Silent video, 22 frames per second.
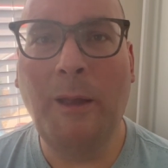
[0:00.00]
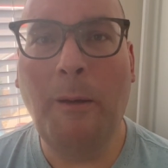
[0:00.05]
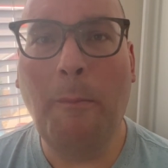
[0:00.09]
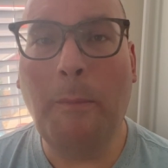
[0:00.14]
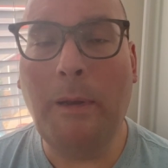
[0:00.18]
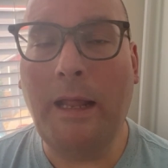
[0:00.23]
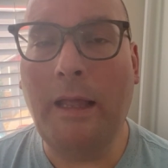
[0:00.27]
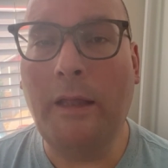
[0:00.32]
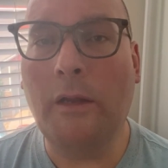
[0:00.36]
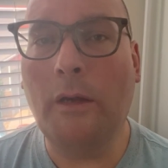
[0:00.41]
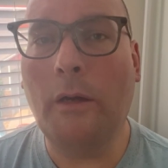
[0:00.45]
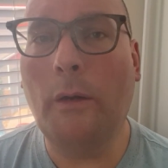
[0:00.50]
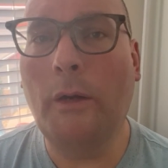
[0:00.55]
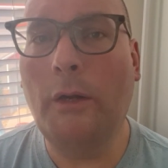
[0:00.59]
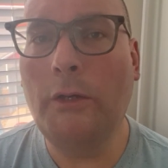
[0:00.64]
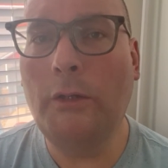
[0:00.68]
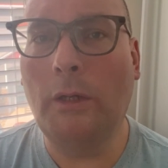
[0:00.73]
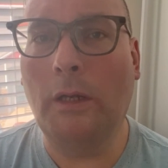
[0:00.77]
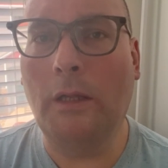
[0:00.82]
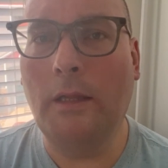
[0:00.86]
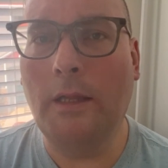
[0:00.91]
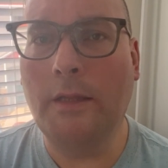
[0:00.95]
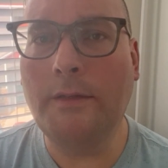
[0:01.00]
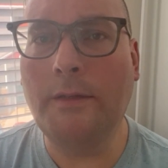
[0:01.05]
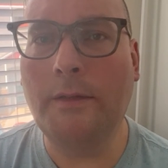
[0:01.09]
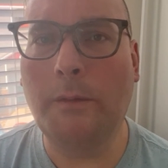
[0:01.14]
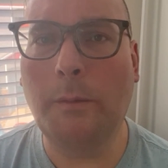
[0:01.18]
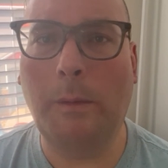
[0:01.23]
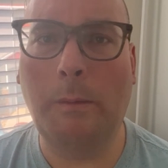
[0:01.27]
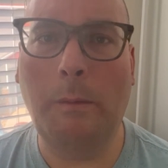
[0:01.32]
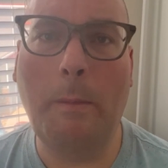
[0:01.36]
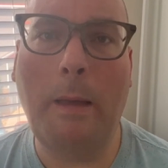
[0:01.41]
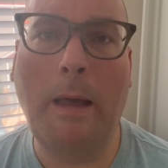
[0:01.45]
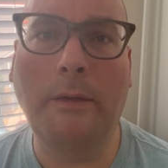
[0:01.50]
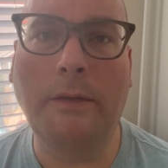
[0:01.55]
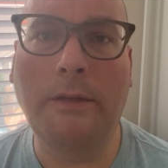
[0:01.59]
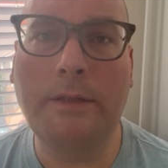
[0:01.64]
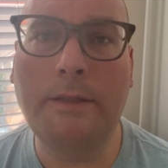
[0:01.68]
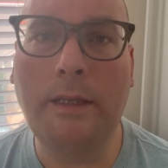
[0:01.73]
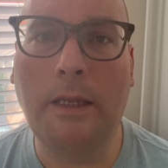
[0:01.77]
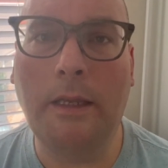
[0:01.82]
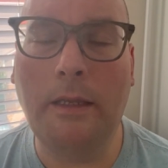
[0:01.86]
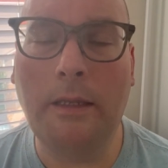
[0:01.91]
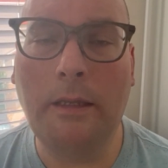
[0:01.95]
but I encourage you to listen to what I'm about to
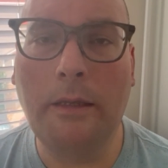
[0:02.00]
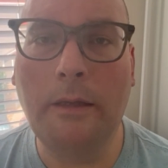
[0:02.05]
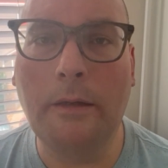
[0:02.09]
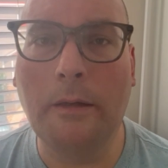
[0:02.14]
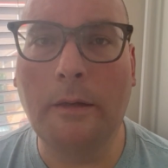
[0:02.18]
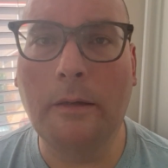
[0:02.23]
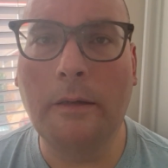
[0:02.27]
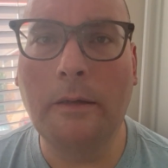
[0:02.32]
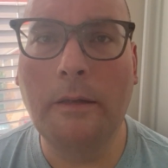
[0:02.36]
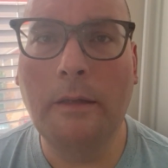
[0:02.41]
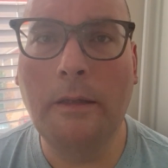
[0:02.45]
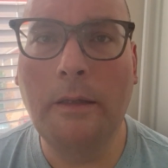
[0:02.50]
say here.